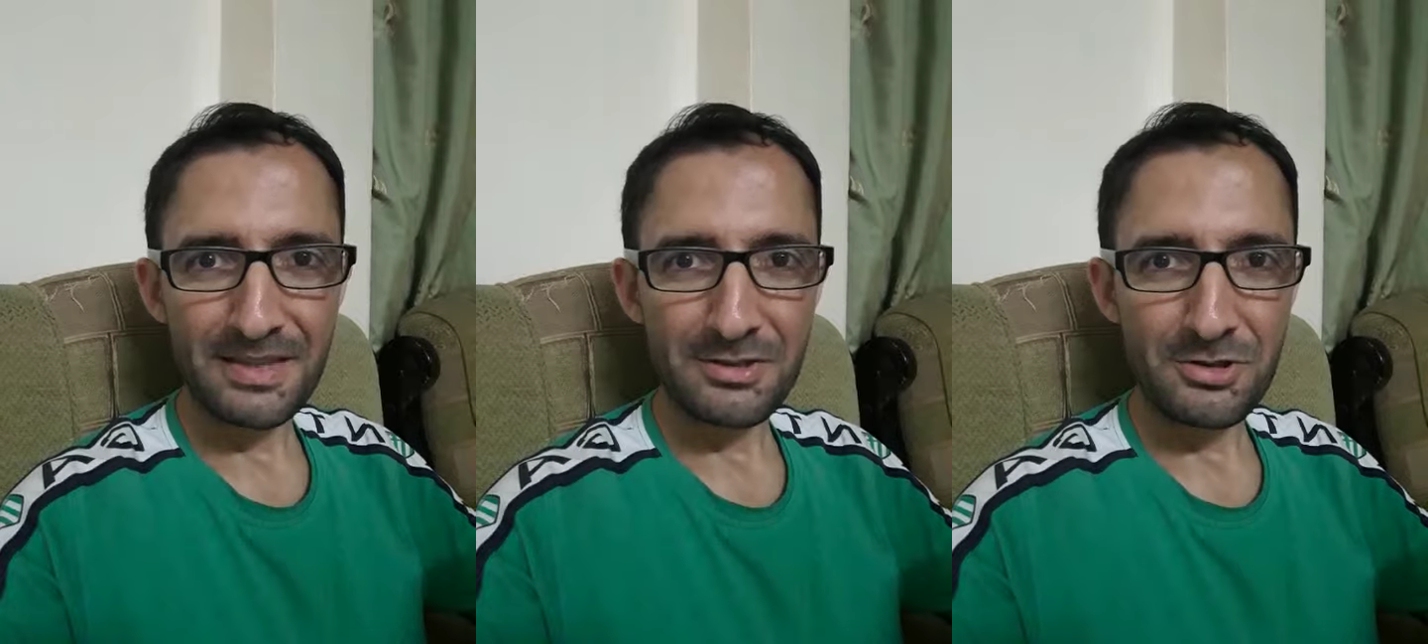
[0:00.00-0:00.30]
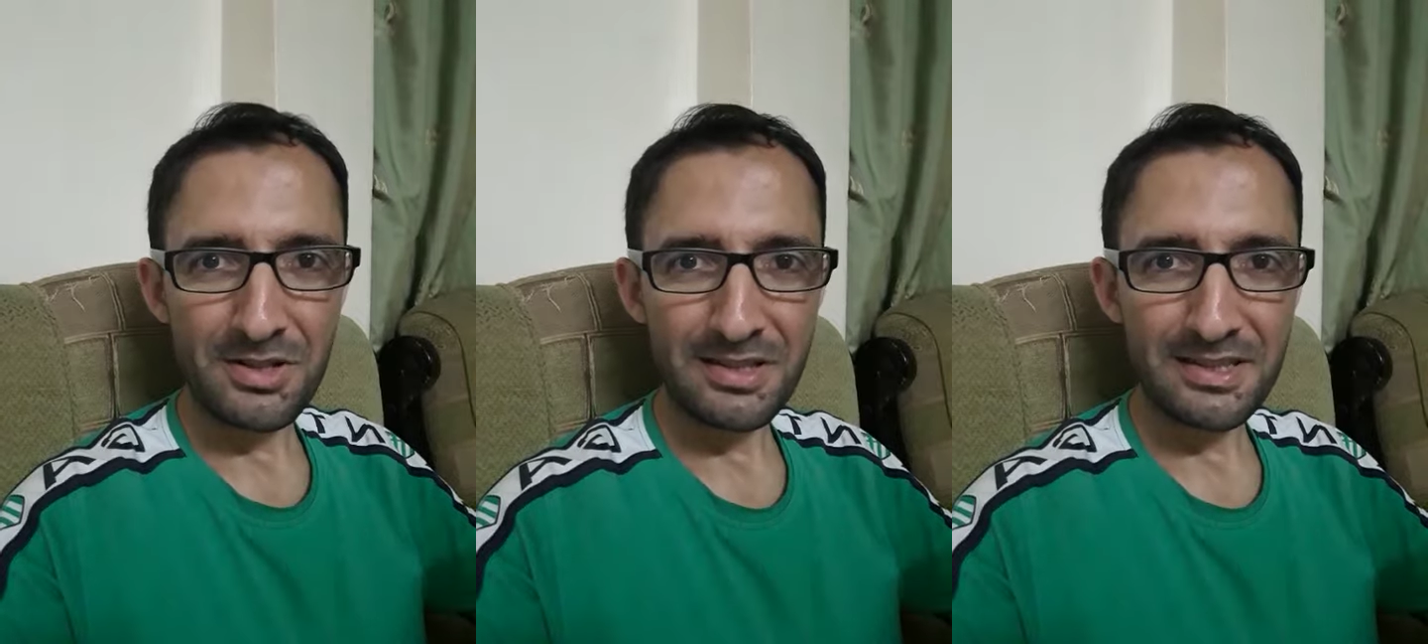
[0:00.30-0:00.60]

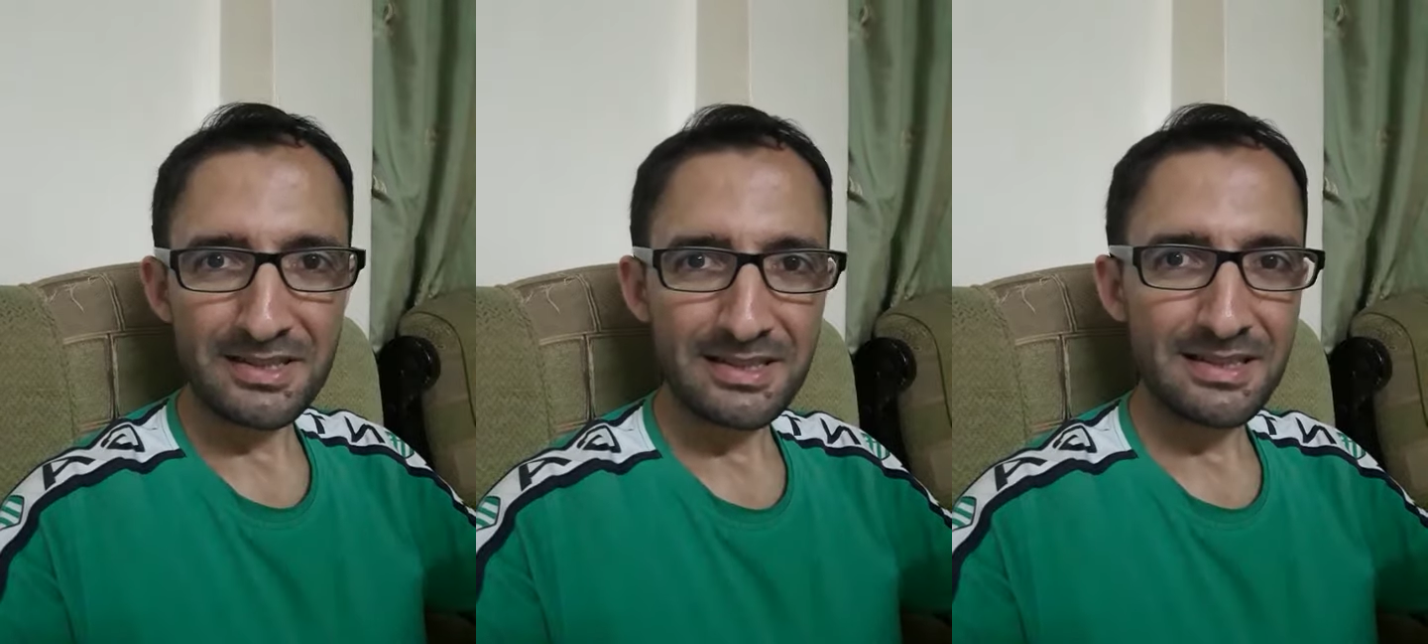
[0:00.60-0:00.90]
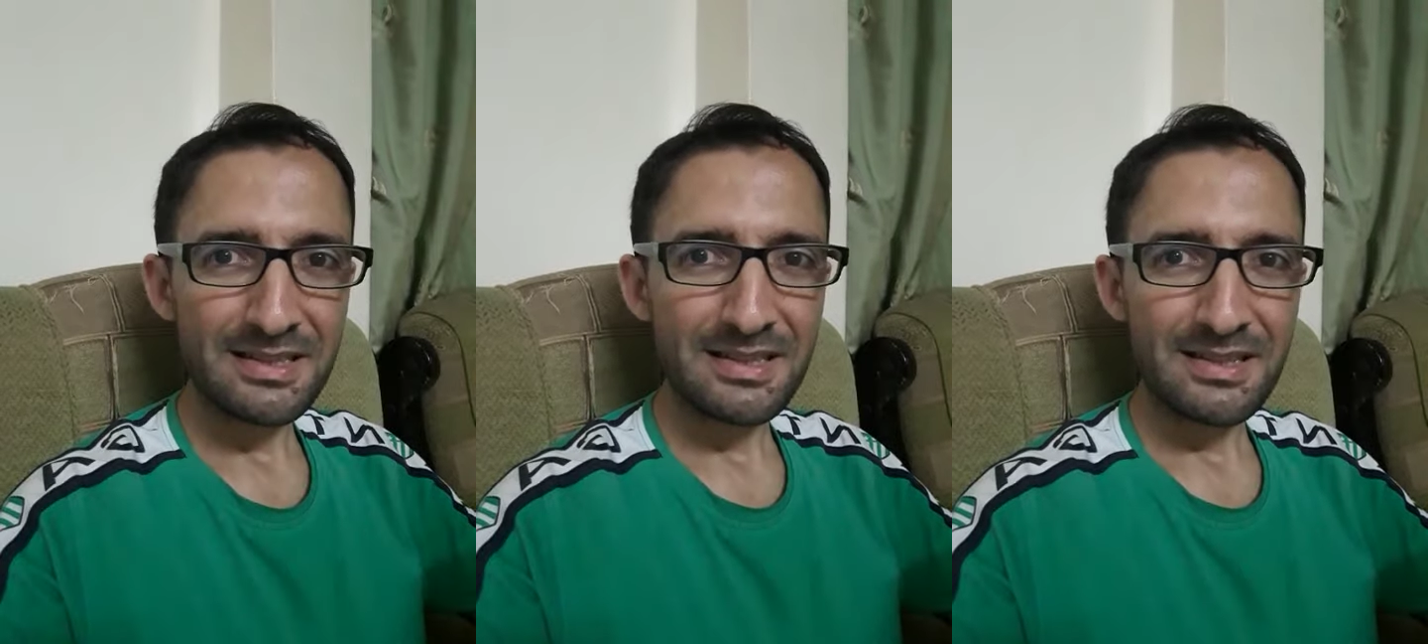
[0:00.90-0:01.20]
Join
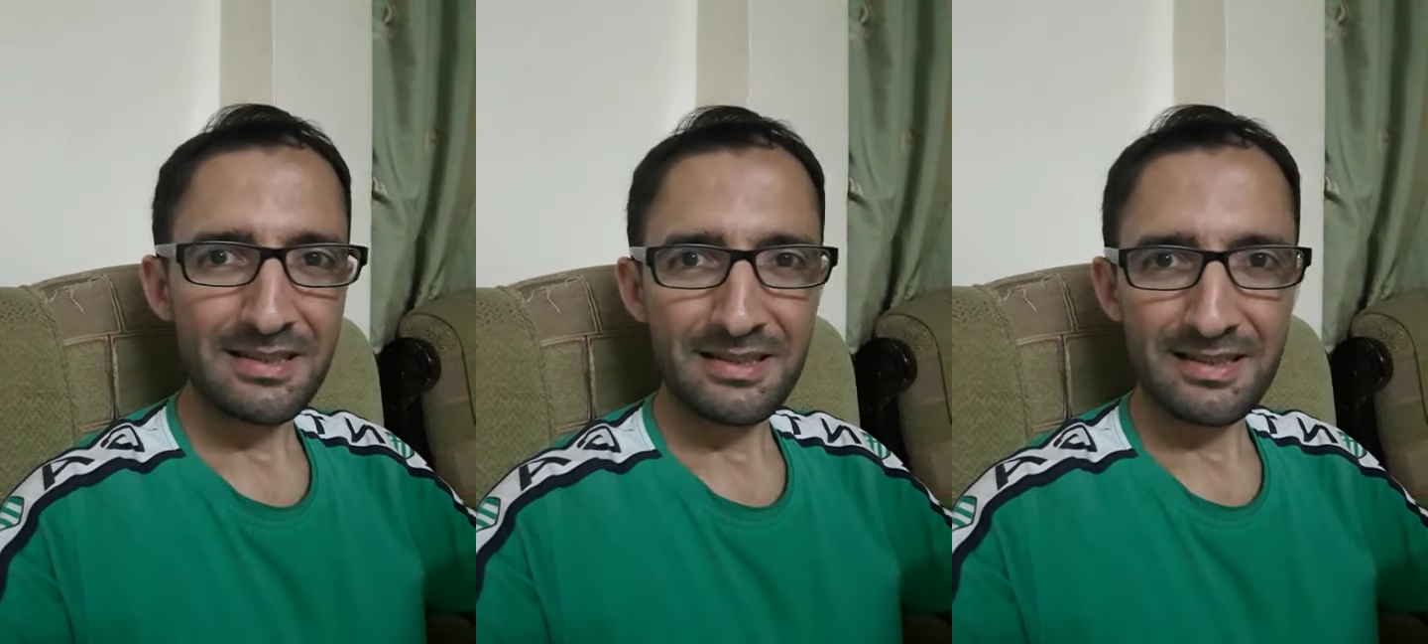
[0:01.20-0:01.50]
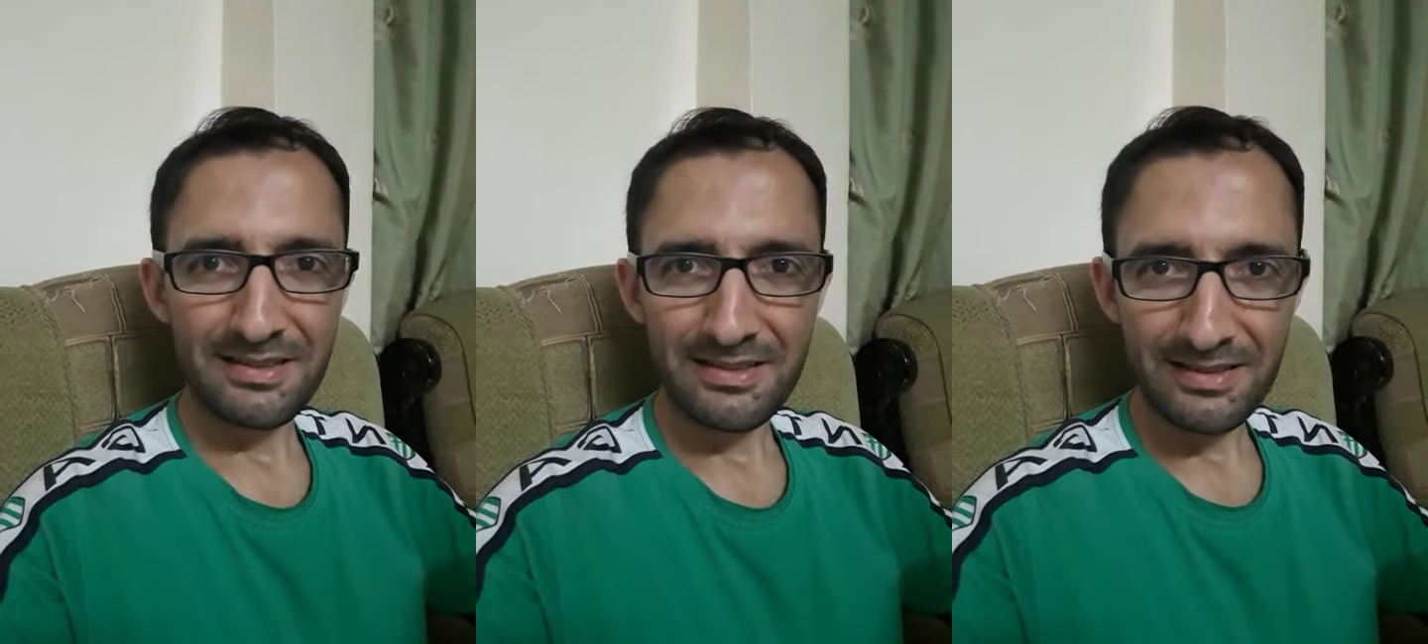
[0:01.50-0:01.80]
us,
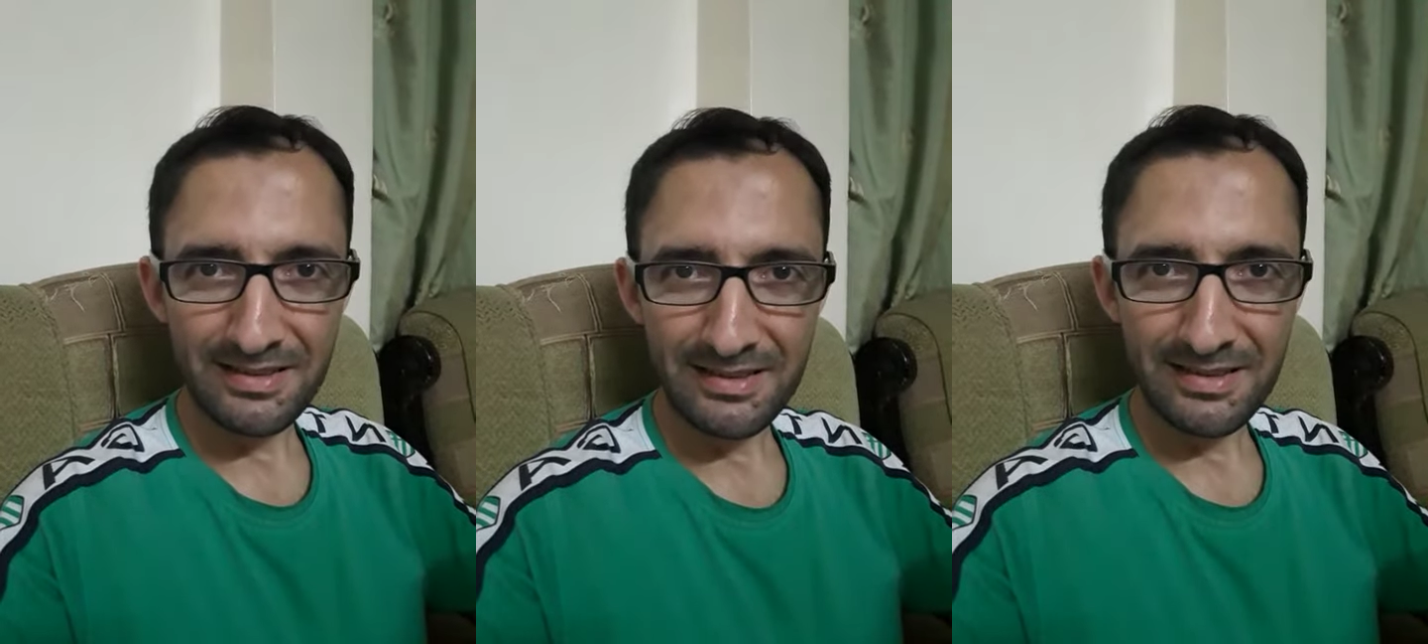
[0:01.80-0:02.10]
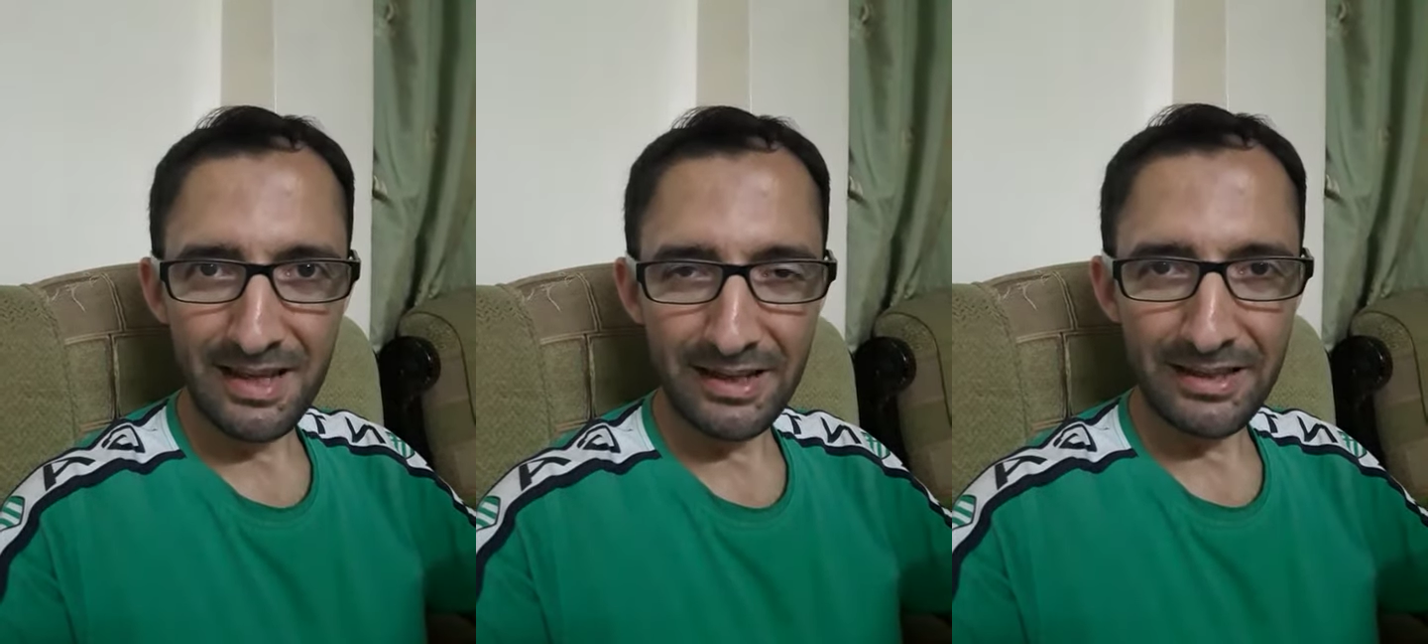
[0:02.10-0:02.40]

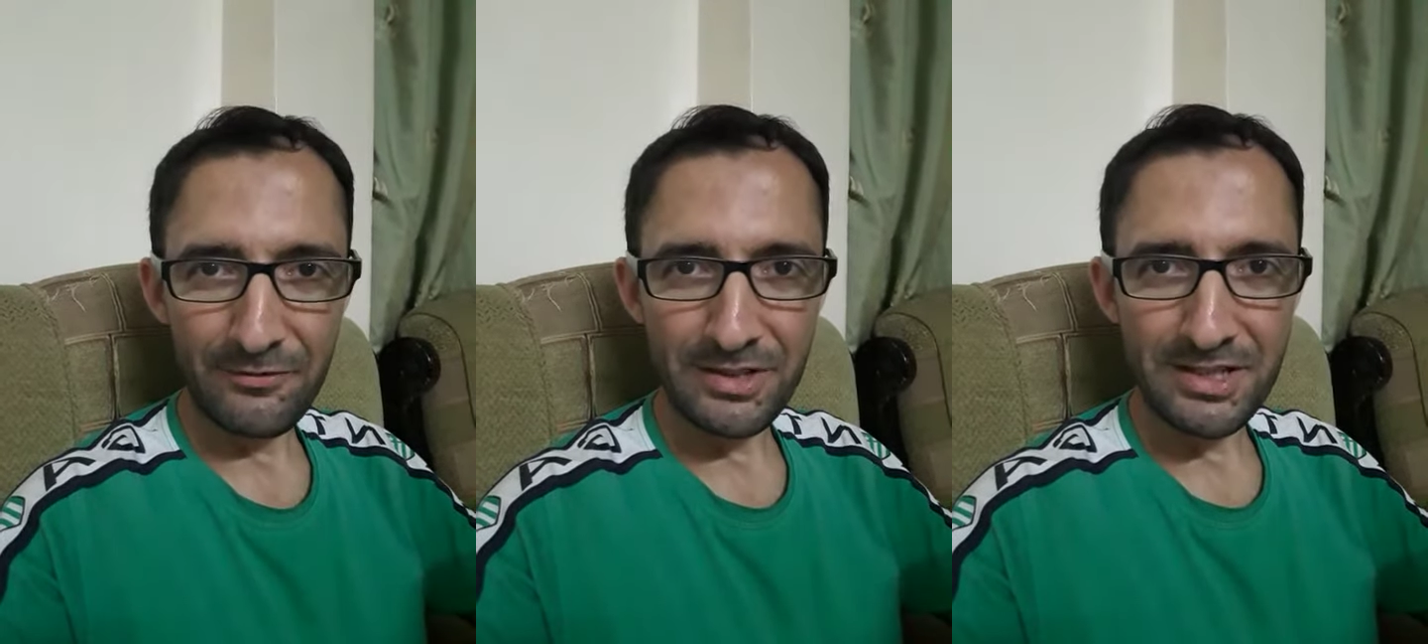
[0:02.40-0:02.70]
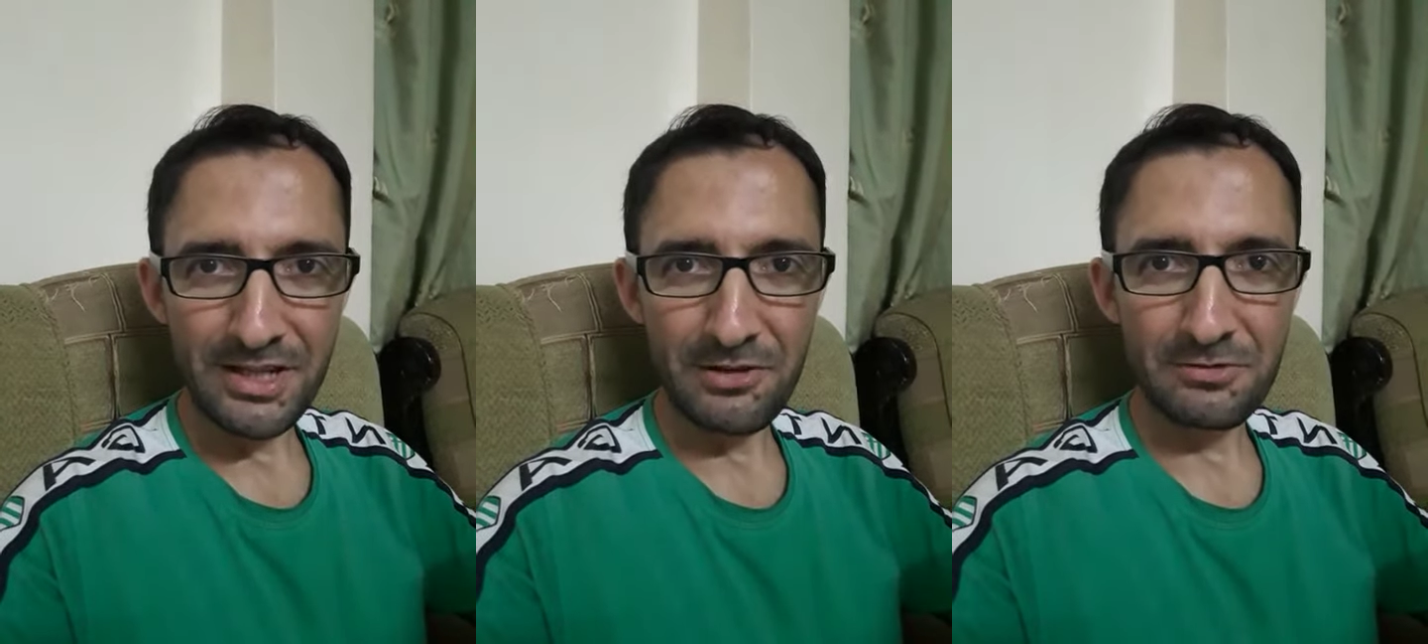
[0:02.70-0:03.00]
like the video,